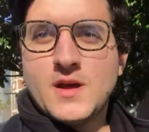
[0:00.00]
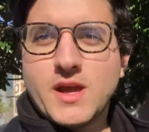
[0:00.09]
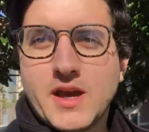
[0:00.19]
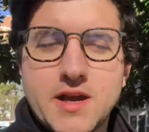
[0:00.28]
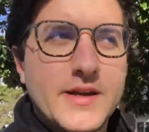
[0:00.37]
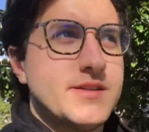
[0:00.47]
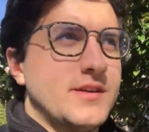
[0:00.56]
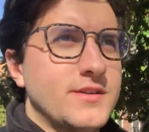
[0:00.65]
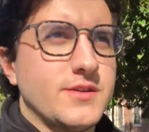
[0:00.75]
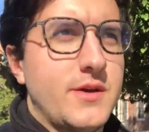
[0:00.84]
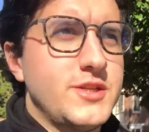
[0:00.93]
Hey guys,
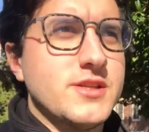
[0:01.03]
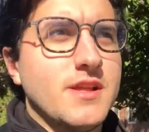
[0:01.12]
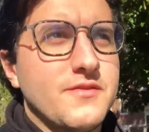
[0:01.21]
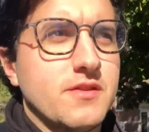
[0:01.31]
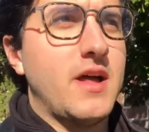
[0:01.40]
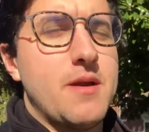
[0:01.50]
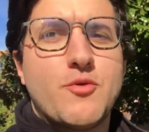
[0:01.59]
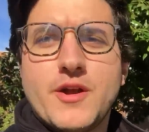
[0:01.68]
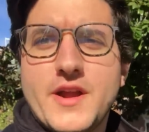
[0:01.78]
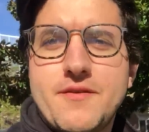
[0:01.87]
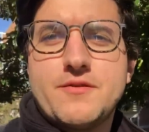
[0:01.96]
so I just left the
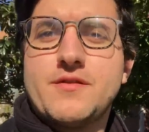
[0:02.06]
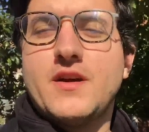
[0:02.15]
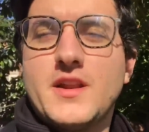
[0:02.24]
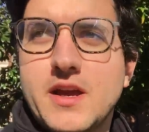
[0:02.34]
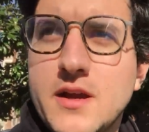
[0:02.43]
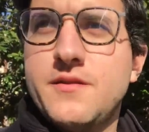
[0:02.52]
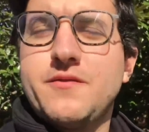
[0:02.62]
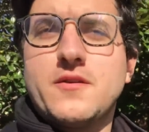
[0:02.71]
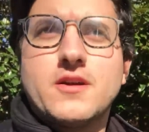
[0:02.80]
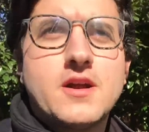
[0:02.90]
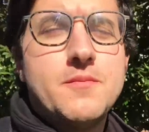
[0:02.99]
library after studying
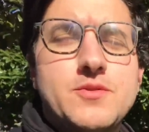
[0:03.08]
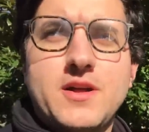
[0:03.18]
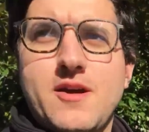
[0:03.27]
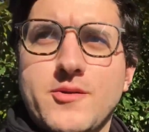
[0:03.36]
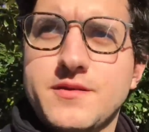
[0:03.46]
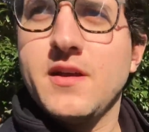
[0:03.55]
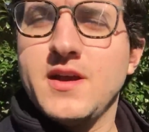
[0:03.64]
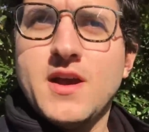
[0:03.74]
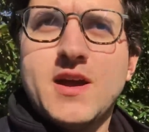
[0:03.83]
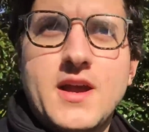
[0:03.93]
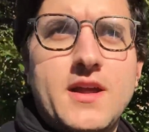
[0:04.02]
for a couple hours,
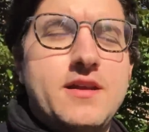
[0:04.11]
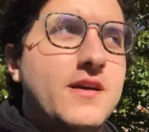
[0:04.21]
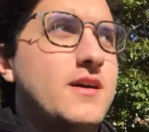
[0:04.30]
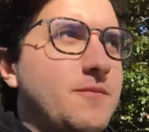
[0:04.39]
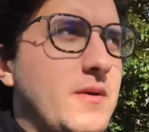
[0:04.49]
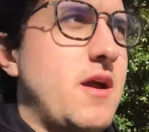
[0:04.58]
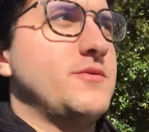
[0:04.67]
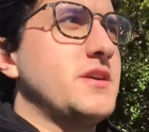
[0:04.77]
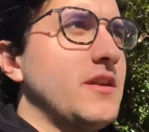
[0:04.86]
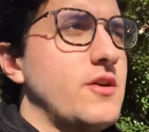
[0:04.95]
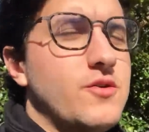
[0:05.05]
and I
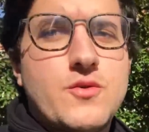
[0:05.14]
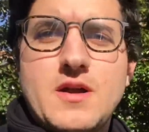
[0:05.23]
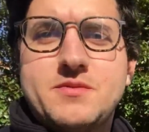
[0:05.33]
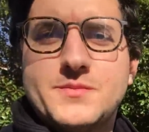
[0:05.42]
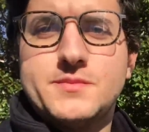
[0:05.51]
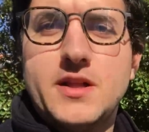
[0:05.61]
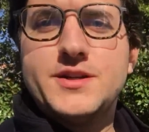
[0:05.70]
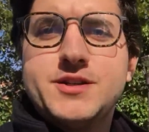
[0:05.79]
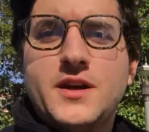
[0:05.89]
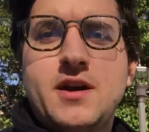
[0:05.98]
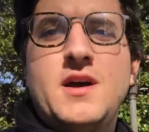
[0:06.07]
was gonna go grab some
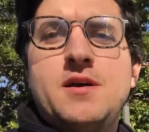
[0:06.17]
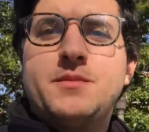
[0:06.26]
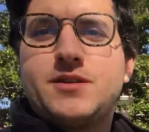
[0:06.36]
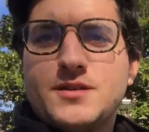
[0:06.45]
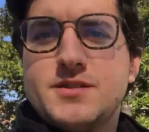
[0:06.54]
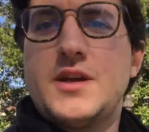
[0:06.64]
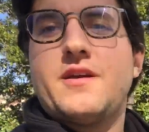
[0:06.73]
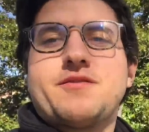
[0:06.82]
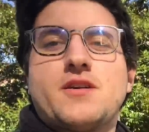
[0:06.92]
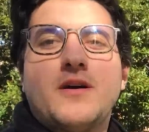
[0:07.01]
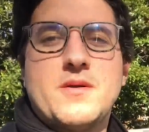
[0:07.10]
lunch, but turns out
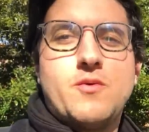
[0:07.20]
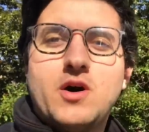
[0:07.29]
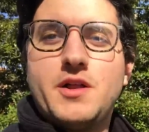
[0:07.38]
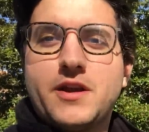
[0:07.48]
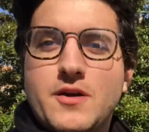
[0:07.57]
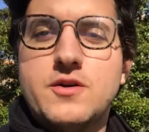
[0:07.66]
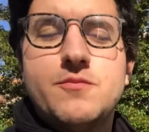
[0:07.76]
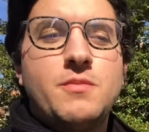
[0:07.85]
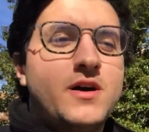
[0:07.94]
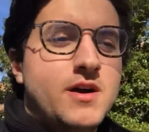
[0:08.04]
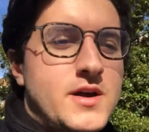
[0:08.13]
I forgot my wallet at
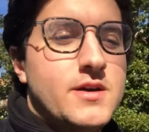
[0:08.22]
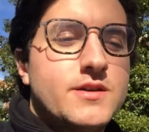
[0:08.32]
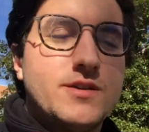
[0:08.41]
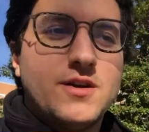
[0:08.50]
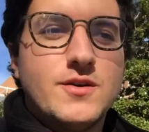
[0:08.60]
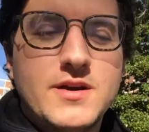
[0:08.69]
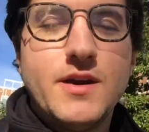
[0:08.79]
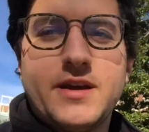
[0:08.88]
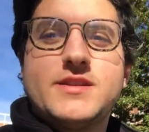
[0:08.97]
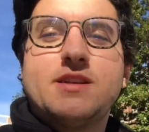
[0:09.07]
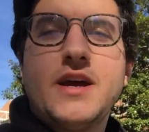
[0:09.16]
home, so
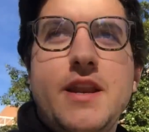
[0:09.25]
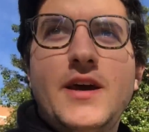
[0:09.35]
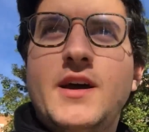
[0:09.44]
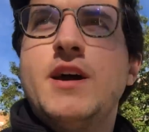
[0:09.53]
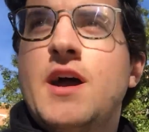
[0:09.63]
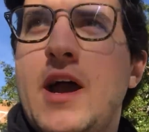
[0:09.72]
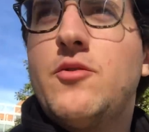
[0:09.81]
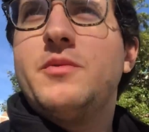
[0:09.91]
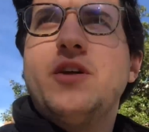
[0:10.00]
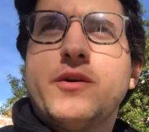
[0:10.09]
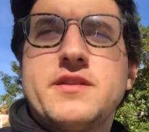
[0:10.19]
instead,
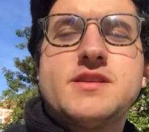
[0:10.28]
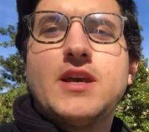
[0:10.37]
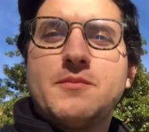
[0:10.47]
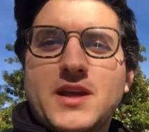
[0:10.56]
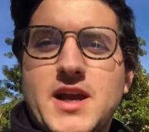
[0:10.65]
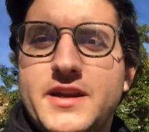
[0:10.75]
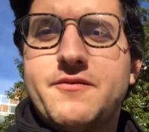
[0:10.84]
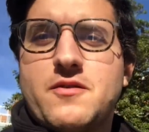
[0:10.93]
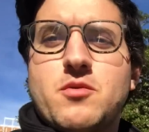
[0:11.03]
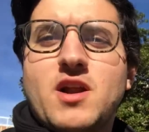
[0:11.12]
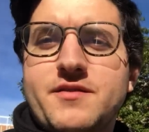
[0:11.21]
I'll be doing the same thing I did
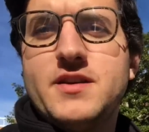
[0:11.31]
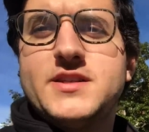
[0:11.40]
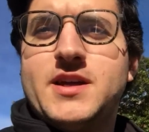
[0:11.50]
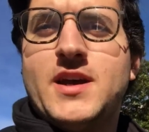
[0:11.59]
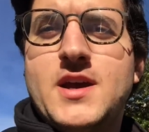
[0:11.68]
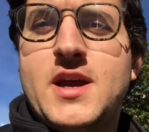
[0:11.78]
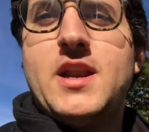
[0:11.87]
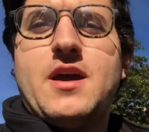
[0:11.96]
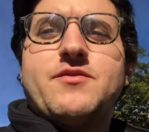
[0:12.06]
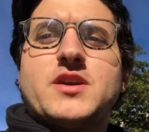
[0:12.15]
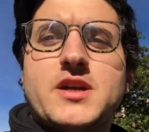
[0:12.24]
for breakfast,
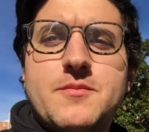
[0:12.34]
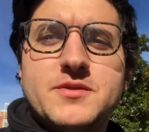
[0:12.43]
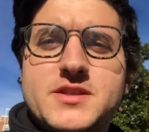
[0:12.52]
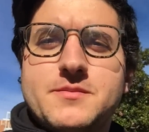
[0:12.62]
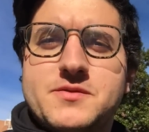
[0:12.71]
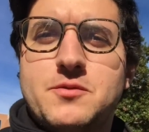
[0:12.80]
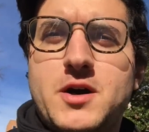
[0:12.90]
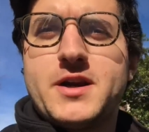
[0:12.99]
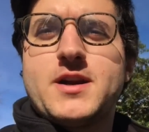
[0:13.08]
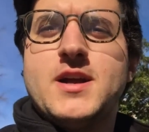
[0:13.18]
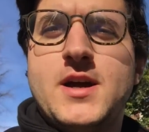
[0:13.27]
and having a couple sips of
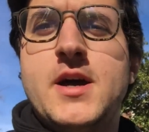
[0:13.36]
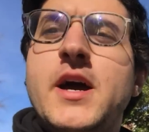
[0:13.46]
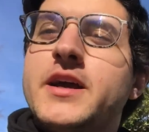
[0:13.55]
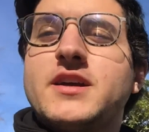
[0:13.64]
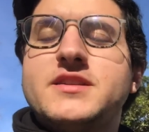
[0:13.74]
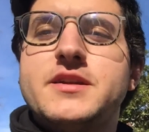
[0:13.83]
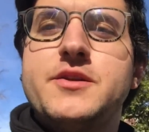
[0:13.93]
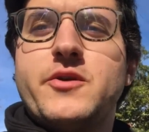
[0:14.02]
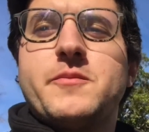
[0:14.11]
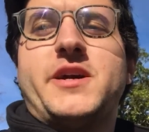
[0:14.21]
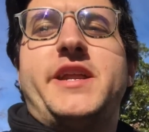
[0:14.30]
water, and
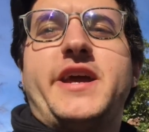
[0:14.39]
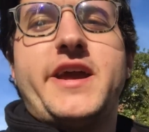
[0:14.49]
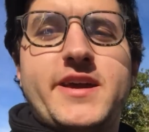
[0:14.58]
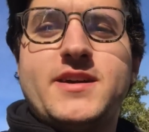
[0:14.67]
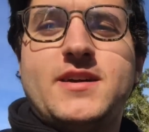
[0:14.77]
continuing my day.